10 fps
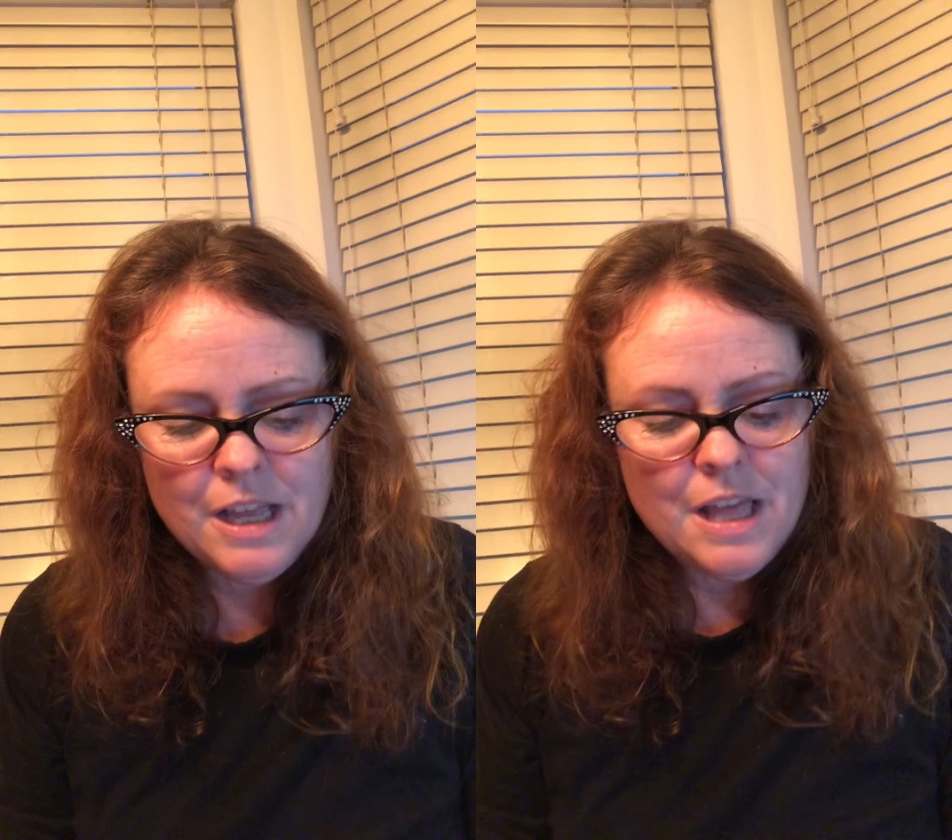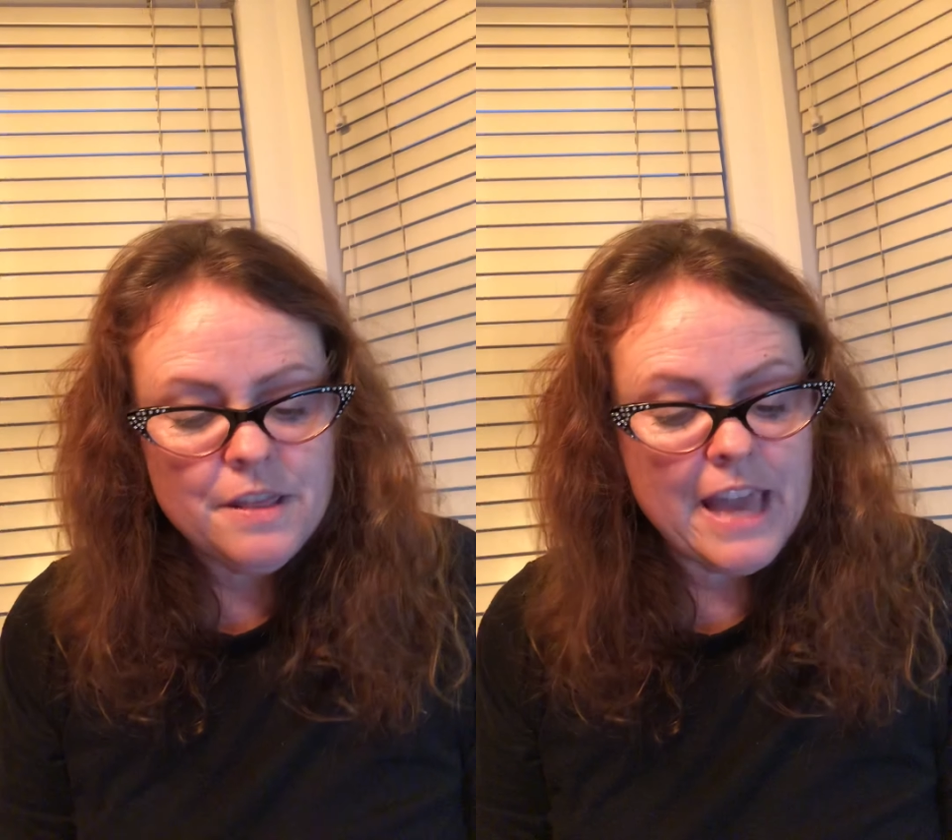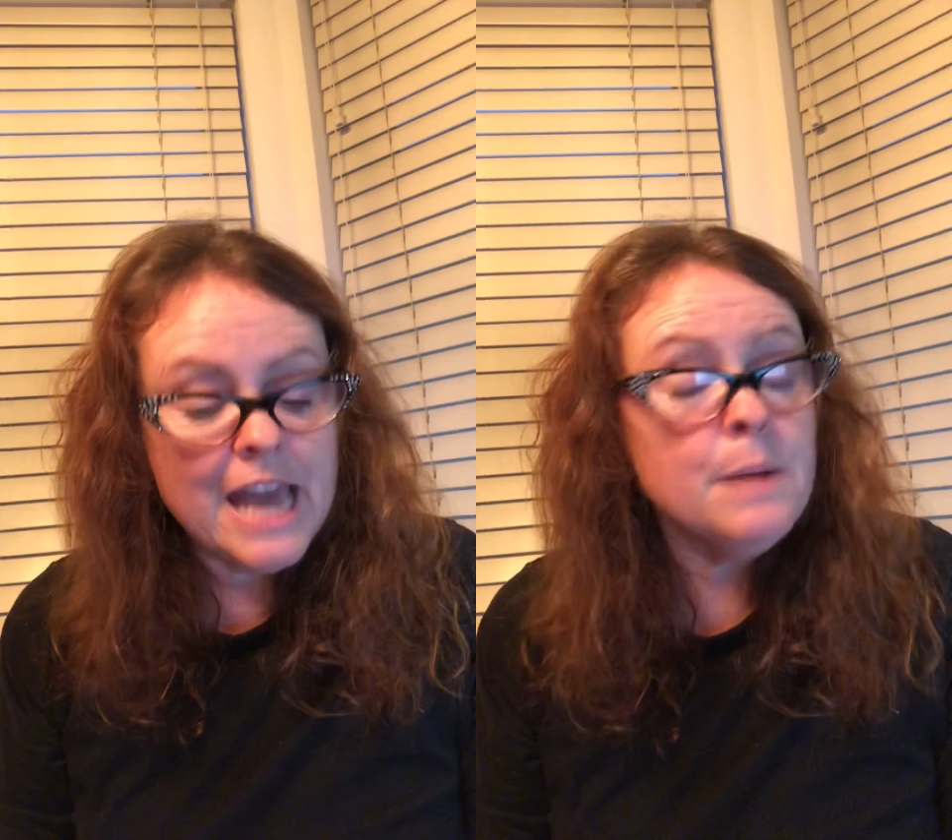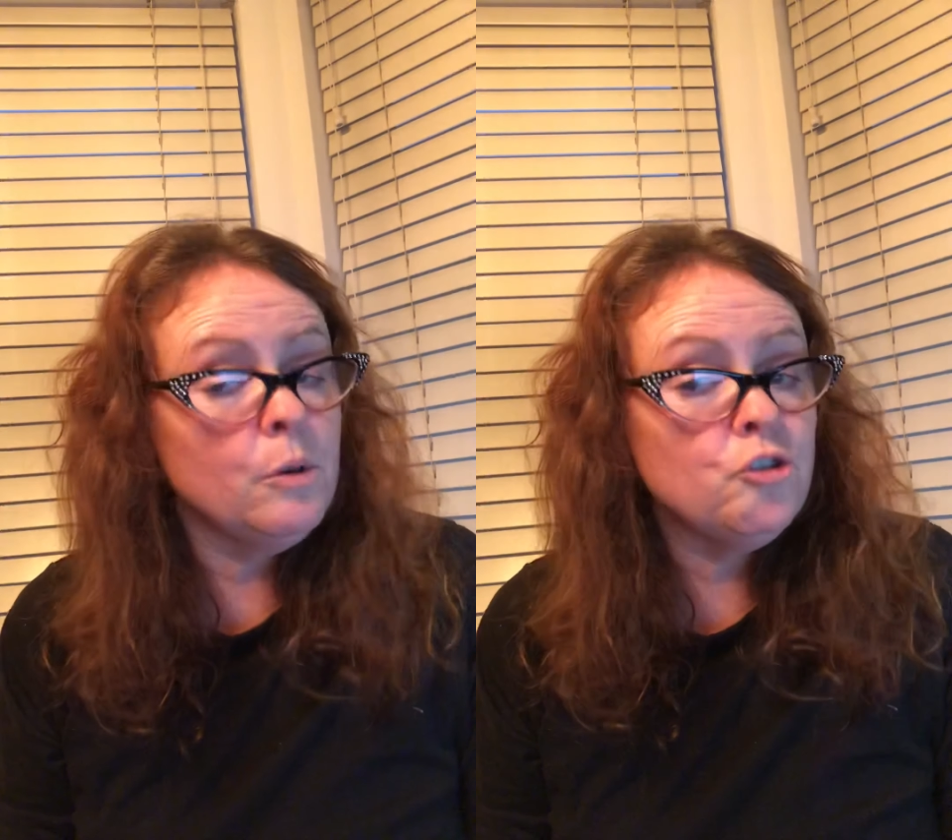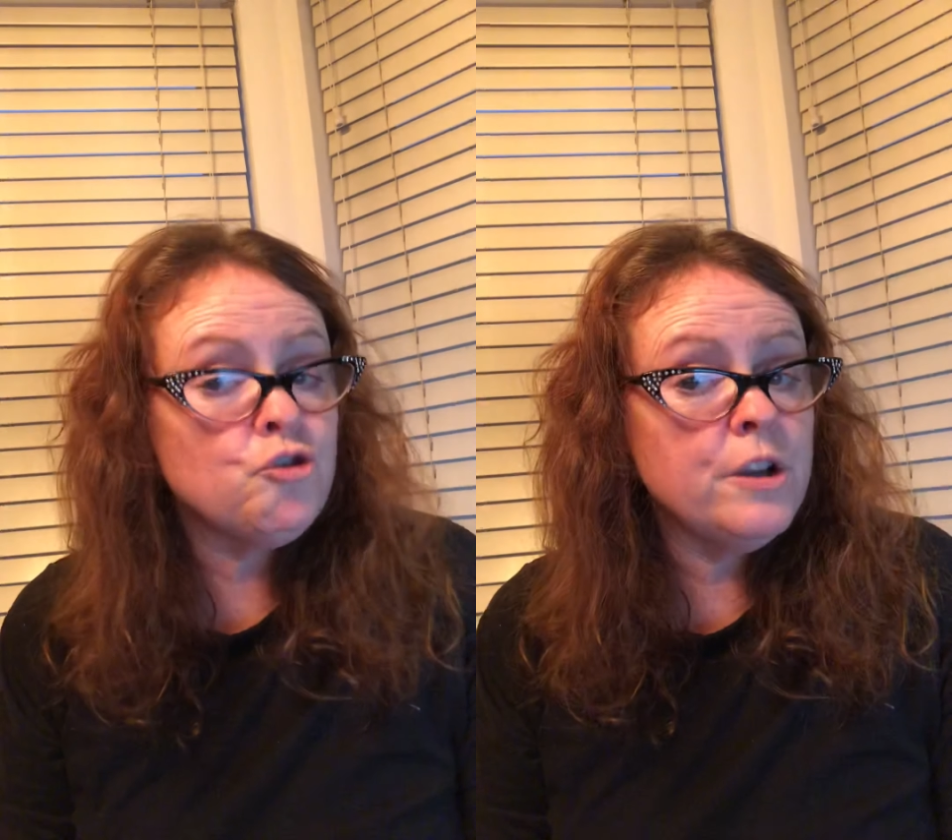The
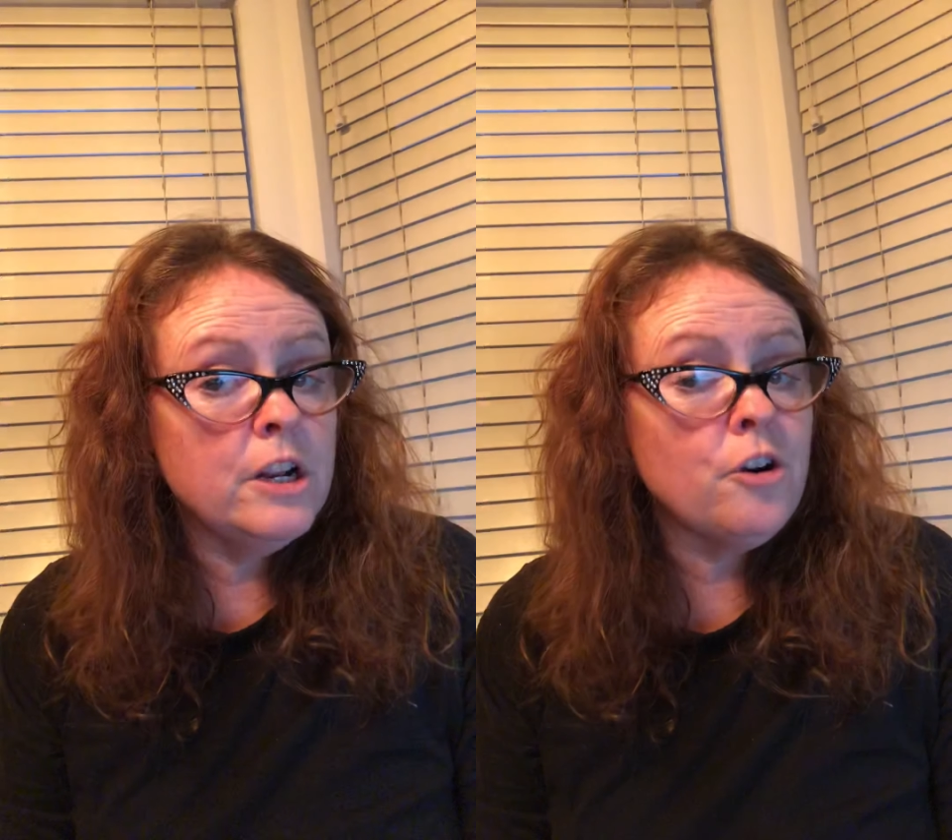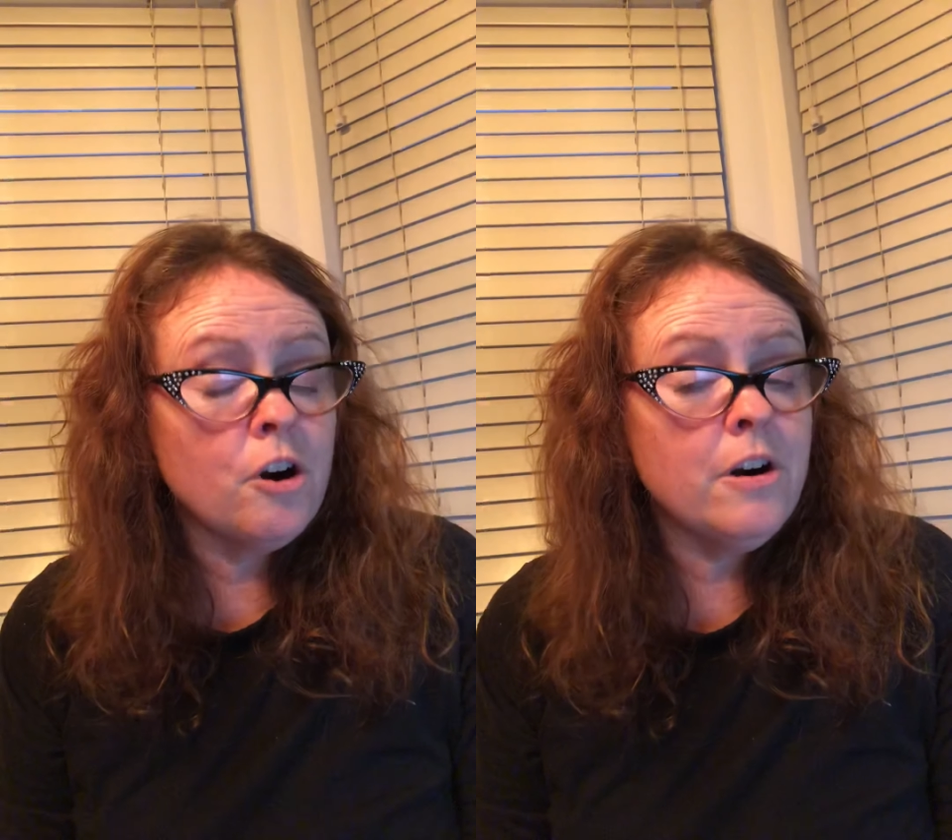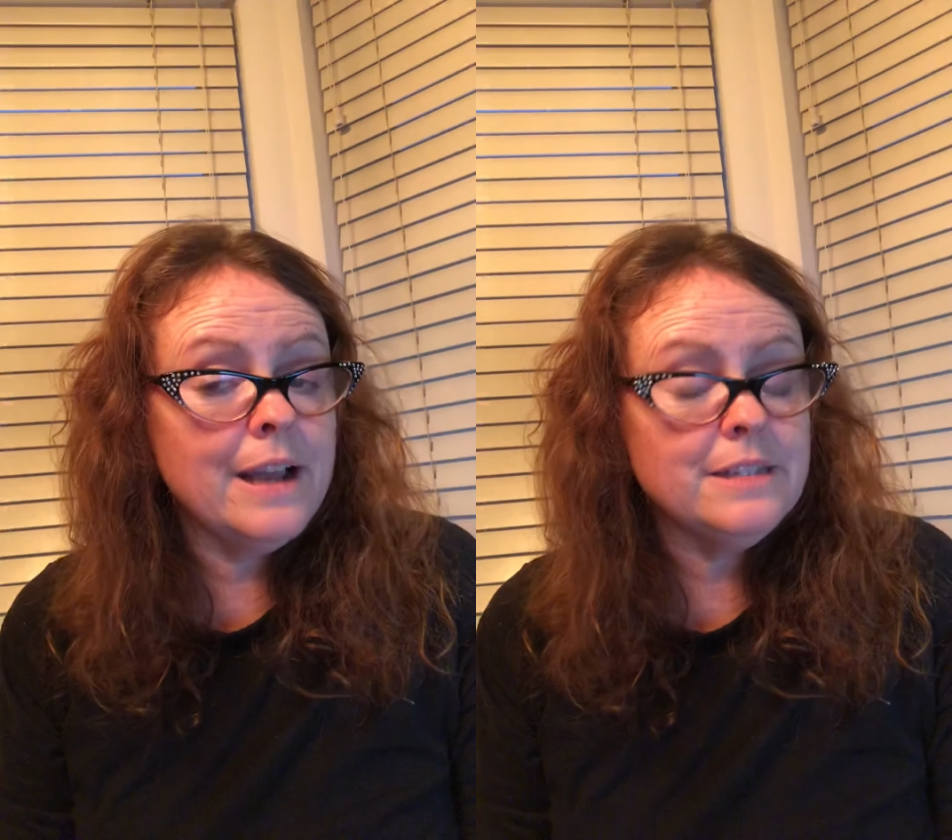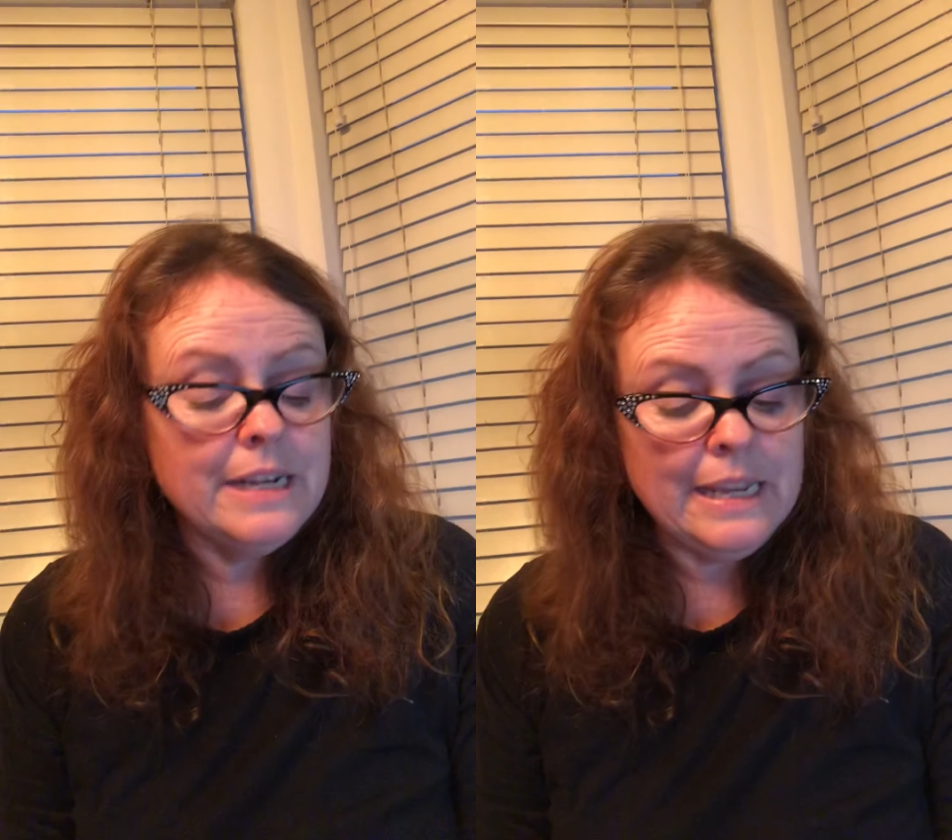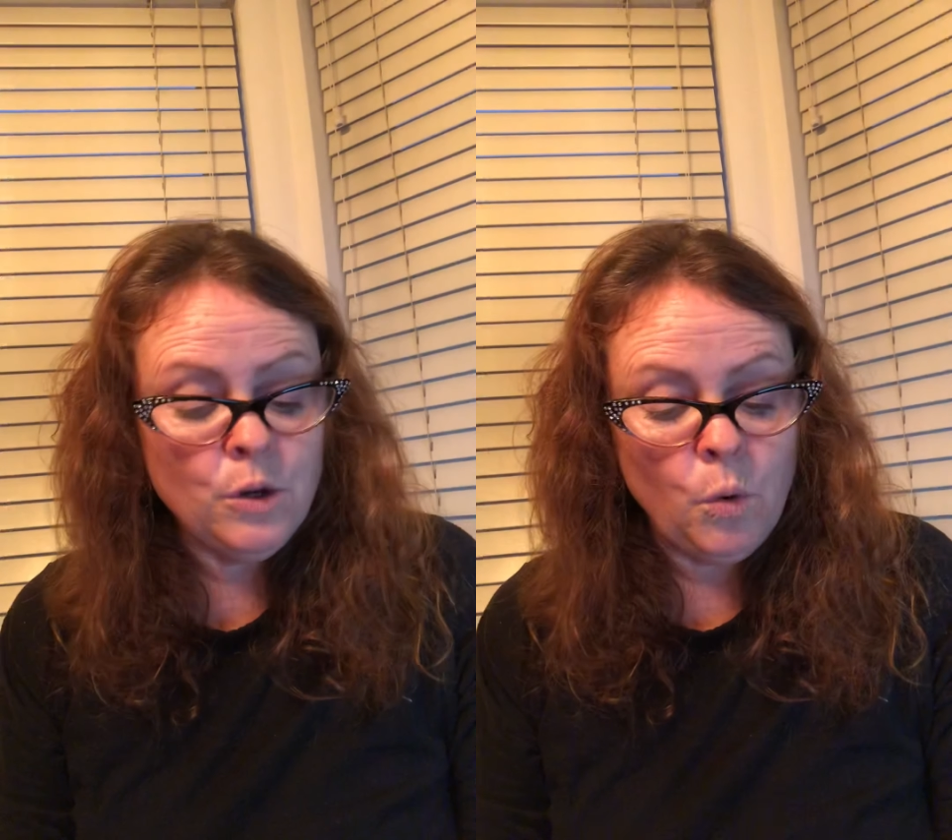animals treated her as
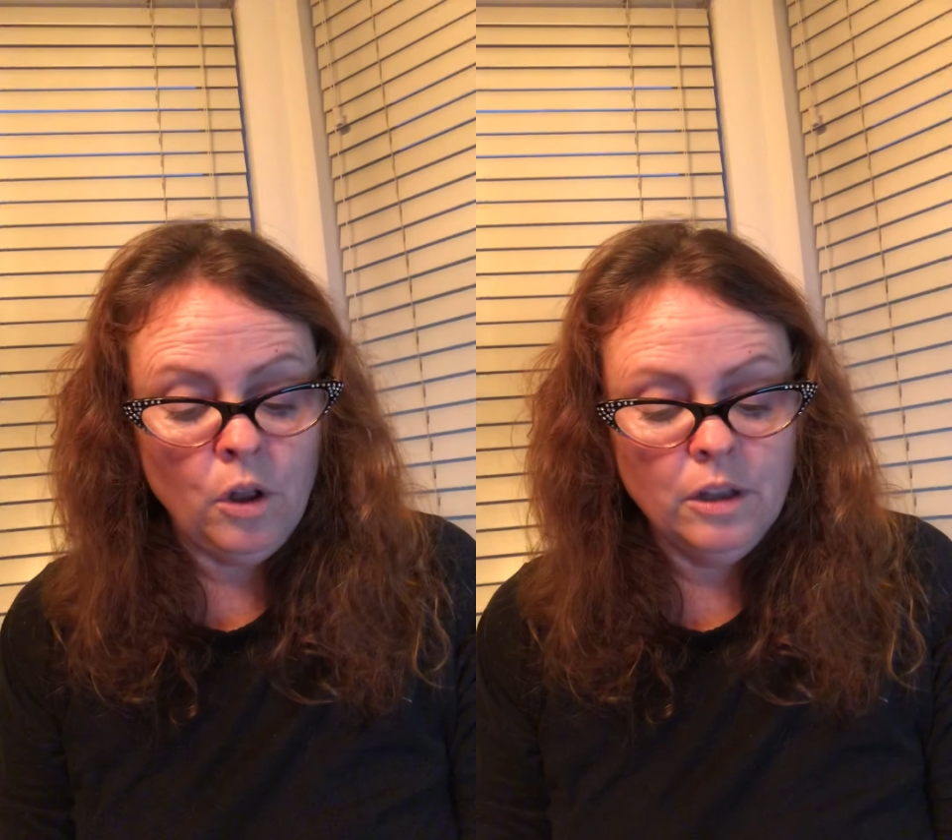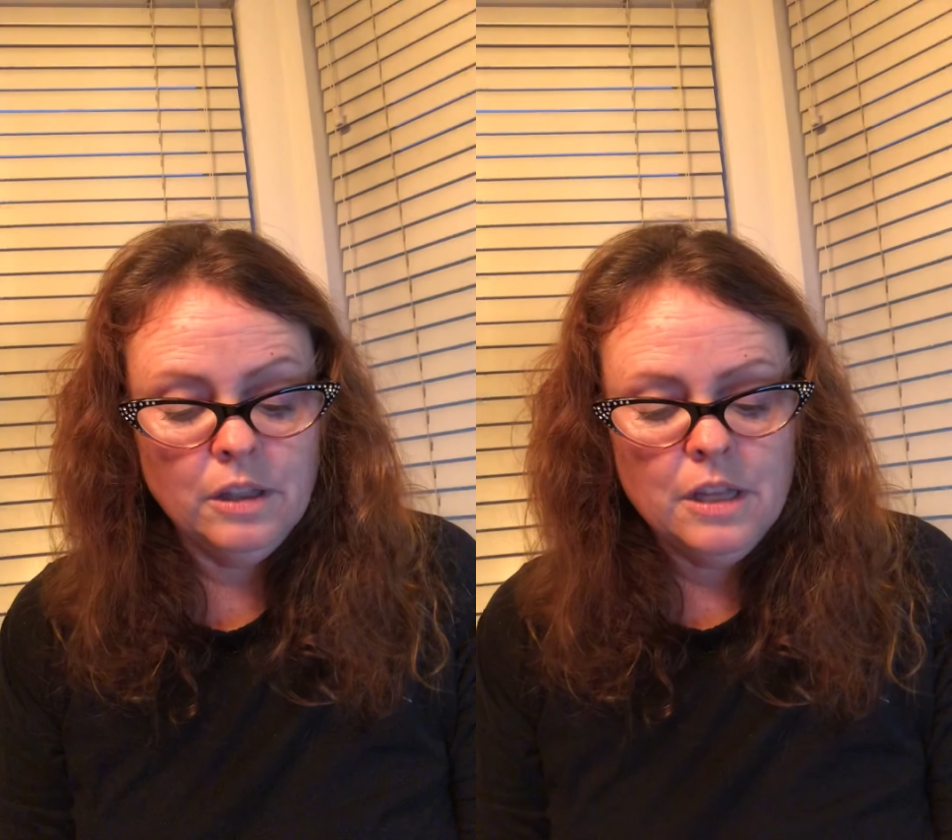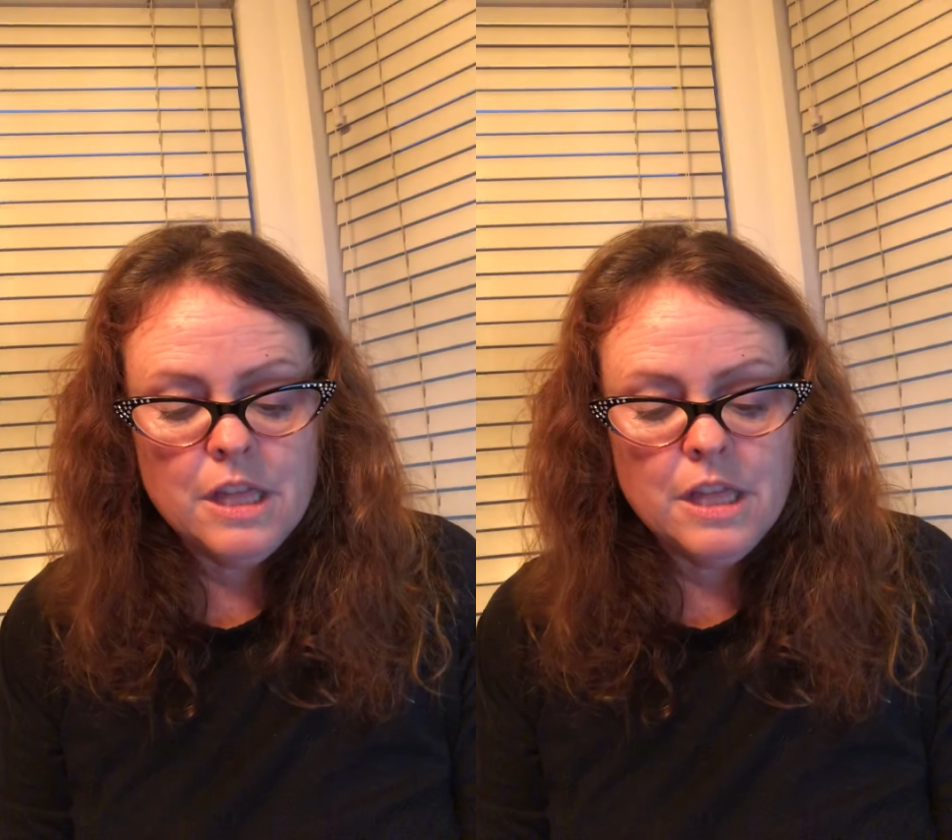an equal.